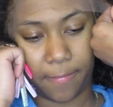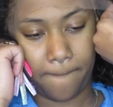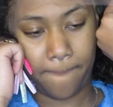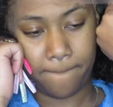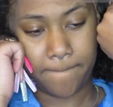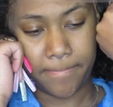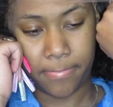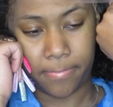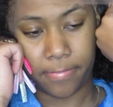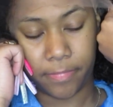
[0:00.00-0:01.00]
and the stores
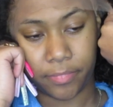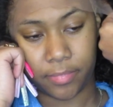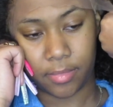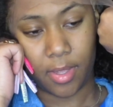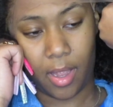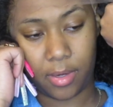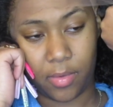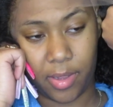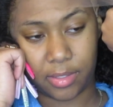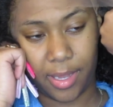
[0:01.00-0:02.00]
they have them in,
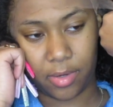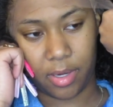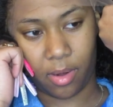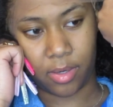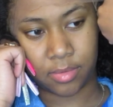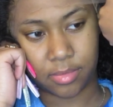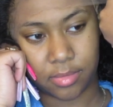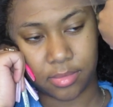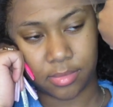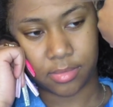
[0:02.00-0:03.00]
they've been
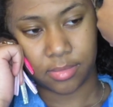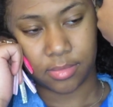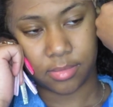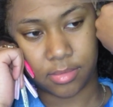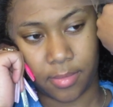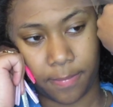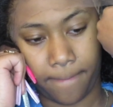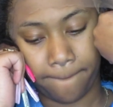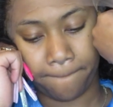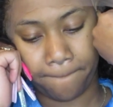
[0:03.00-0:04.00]
texting like
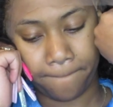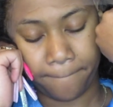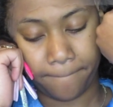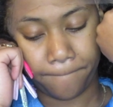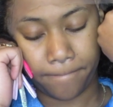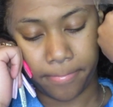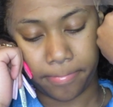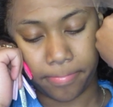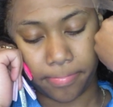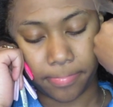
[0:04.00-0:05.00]
girl they've been playing
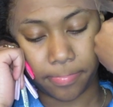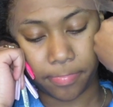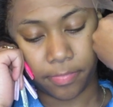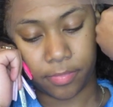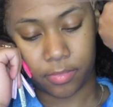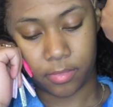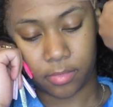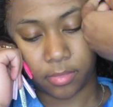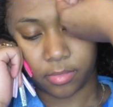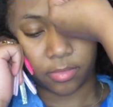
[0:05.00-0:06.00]
games so we're
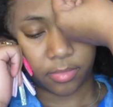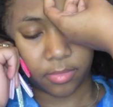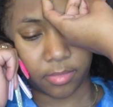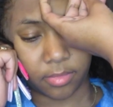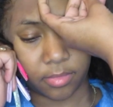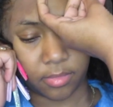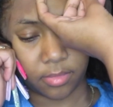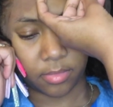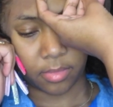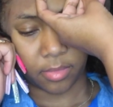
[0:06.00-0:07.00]
using
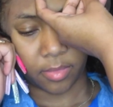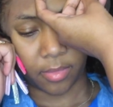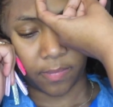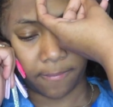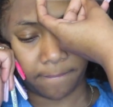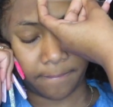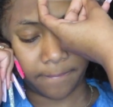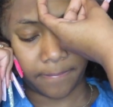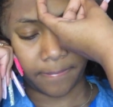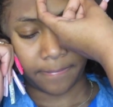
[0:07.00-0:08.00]
uh, Ghost Bond
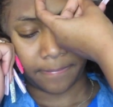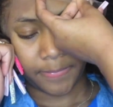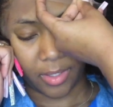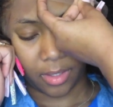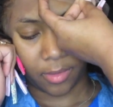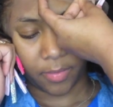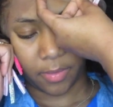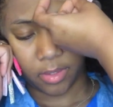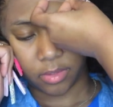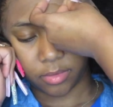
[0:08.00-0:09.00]
today and we will be
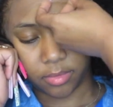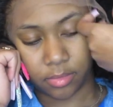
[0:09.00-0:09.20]
using three